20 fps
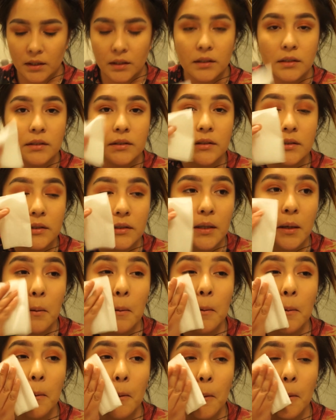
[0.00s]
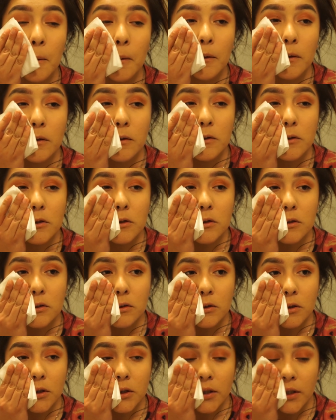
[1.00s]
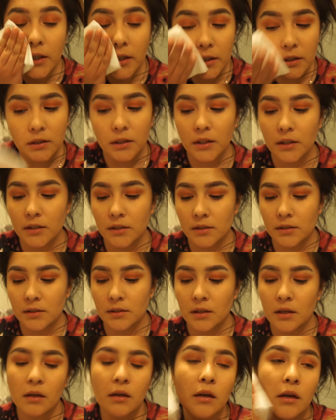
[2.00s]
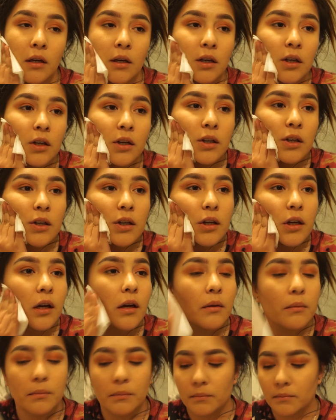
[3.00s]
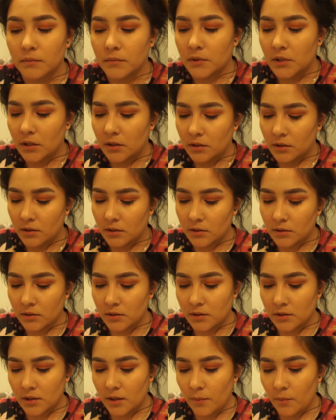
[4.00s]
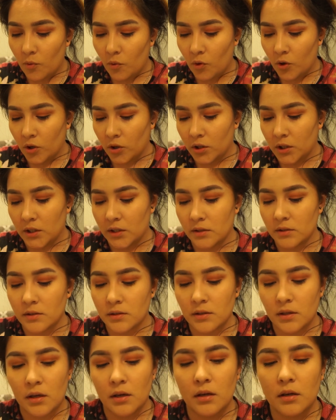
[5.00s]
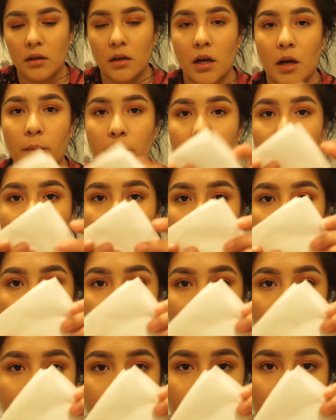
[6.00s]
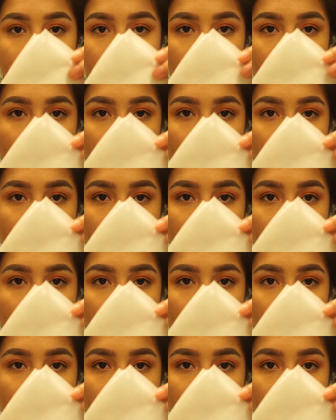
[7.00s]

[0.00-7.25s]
let's just look at this. And some oil is coming off.